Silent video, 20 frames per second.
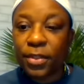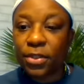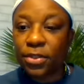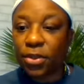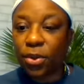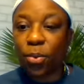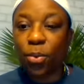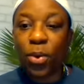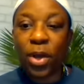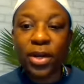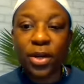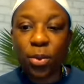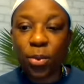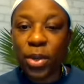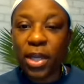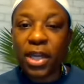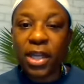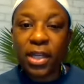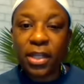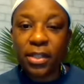so one a
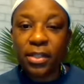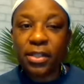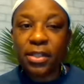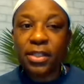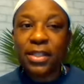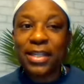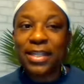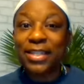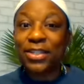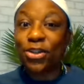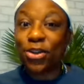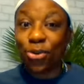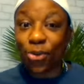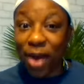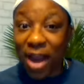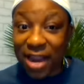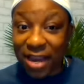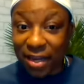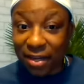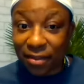week is
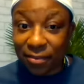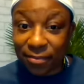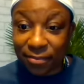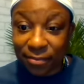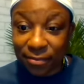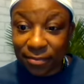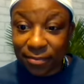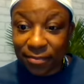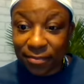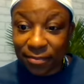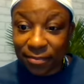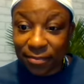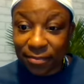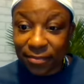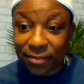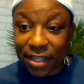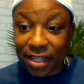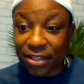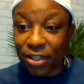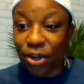great.
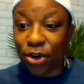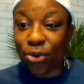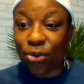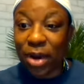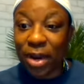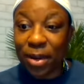That's a